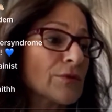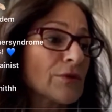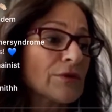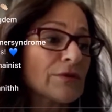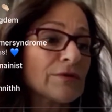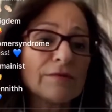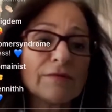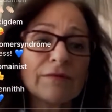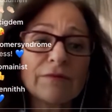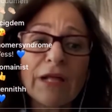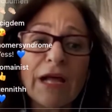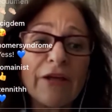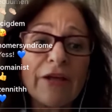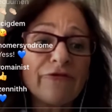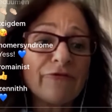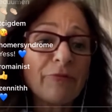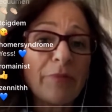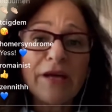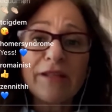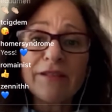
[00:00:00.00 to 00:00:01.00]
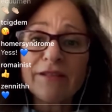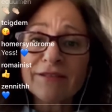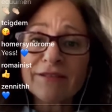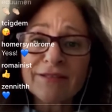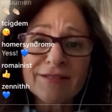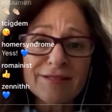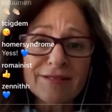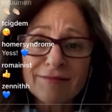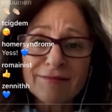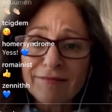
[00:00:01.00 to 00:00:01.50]
life balance
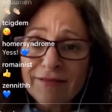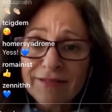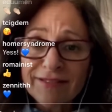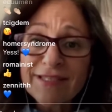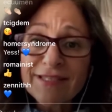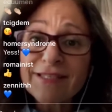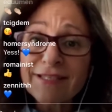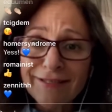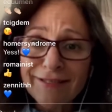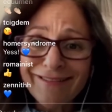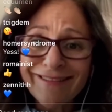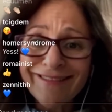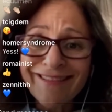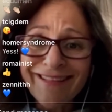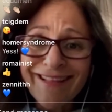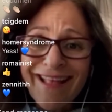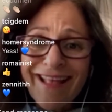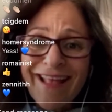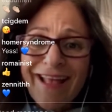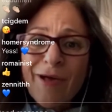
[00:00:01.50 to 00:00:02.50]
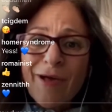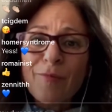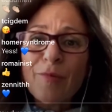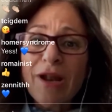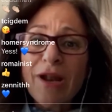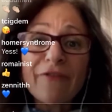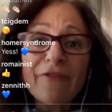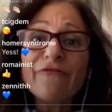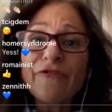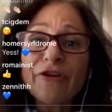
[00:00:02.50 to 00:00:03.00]
still, but I'm
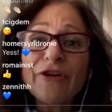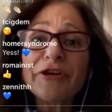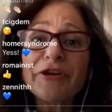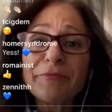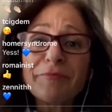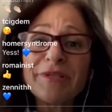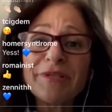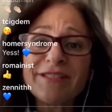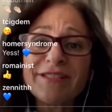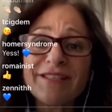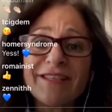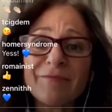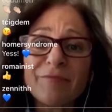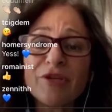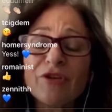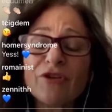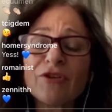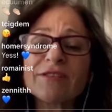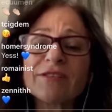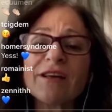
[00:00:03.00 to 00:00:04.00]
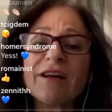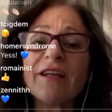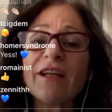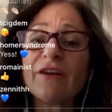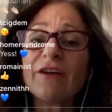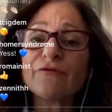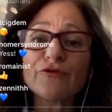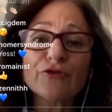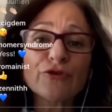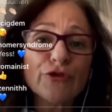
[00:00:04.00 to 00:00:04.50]
very busy because I have to
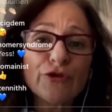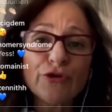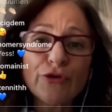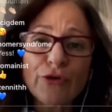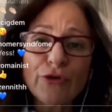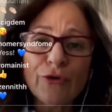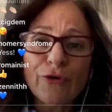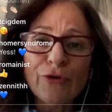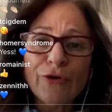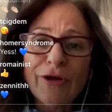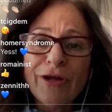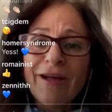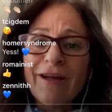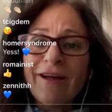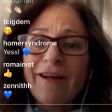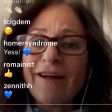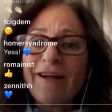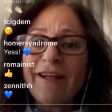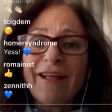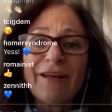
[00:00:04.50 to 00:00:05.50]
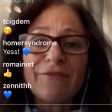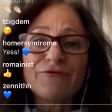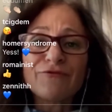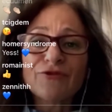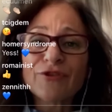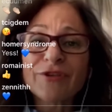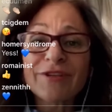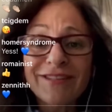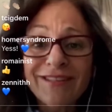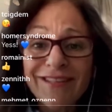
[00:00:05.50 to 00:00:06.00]
cook, I have to
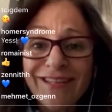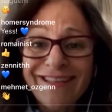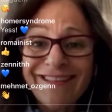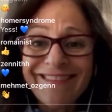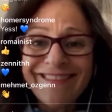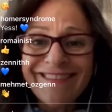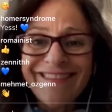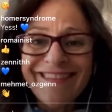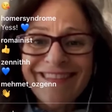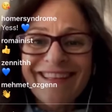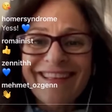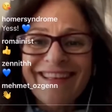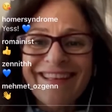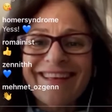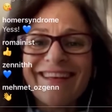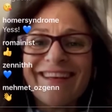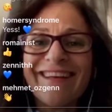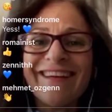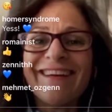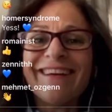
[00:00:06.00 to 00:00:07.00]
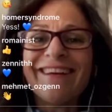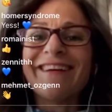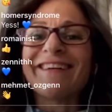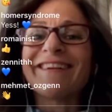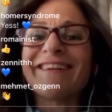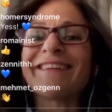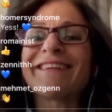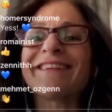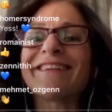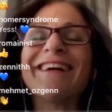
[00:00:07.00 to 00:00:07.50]
clean,
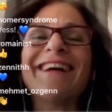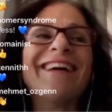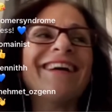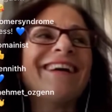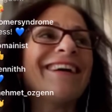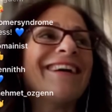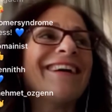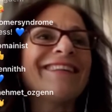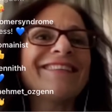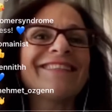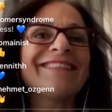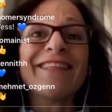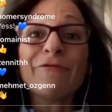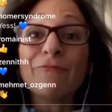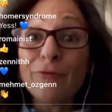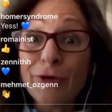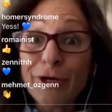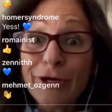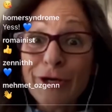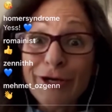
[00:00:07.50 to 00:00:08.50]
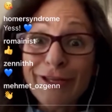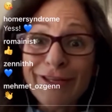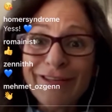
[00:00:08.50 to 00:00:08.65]
and work,